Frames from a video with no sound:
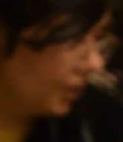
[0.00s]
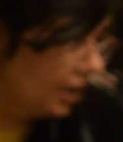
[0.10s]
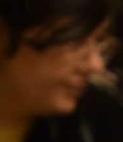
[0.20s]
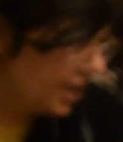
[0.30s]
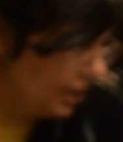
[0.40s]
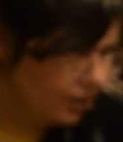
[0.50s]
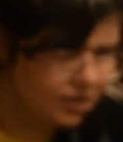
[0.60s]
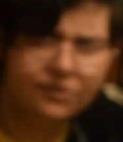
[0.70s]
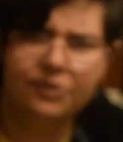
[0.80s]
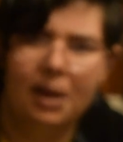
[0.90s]
I have to get
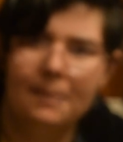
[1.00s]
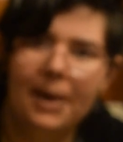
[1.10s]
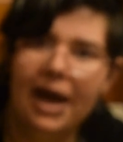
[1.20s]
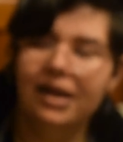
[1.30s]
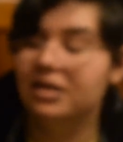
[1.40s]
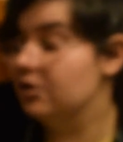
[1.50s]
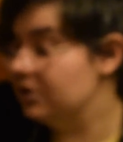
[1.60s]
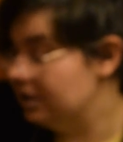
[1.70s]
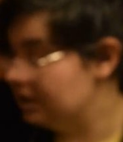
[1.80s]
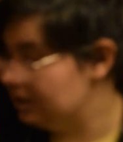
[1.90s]
locks for my bag. It's all the
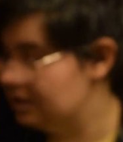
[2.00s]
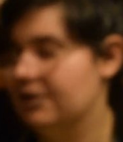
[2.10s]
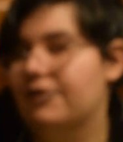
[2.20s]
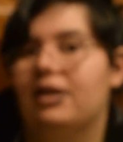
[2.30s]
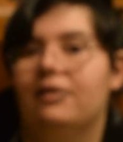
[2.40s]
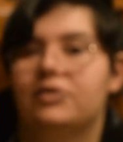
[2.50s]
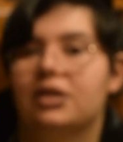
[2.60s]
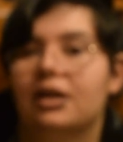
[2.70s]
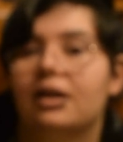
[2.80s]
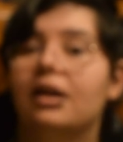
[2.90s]
little stuff. I have to
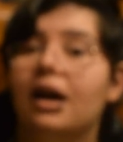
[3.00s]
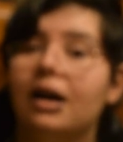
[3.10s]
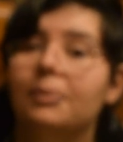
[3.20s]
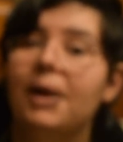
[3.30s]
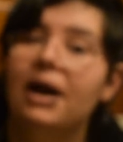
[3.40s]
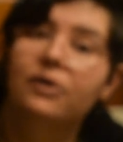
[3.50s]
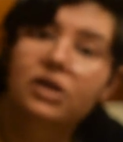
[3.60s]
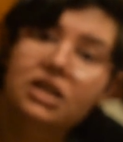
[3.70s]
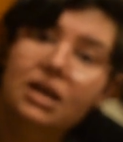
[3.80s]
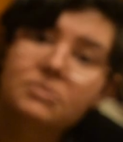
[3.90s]
get power
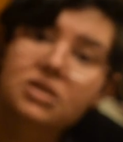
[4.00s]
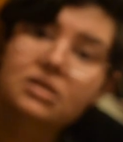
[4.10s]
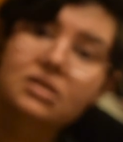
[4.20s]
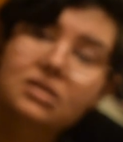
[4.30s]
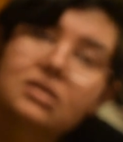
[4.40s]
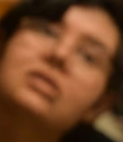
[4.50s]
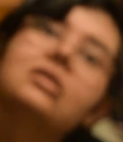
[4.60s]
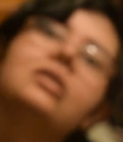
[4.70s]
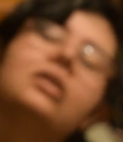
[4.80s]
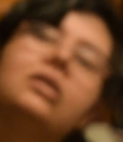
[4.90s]
adapters.
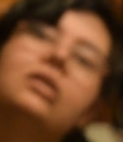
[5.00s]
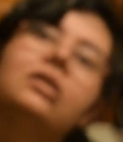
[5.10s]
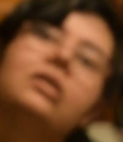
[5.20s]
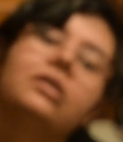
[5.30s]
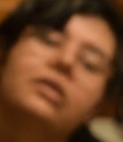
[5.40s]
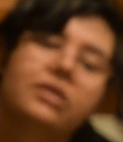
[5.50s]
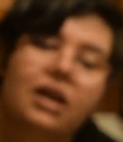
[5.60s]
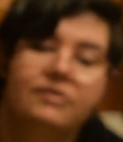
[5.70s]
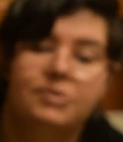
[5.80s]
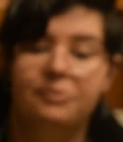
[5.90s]
And then I
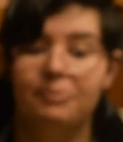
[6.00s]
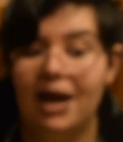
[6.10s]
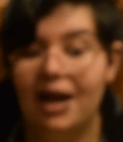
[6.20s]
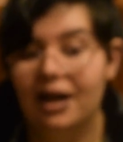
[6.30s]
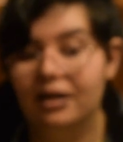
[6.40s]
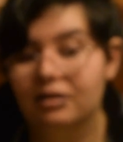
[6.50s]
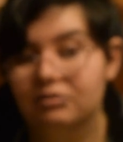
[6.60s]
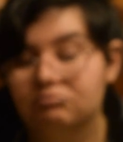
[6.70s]
have to pack.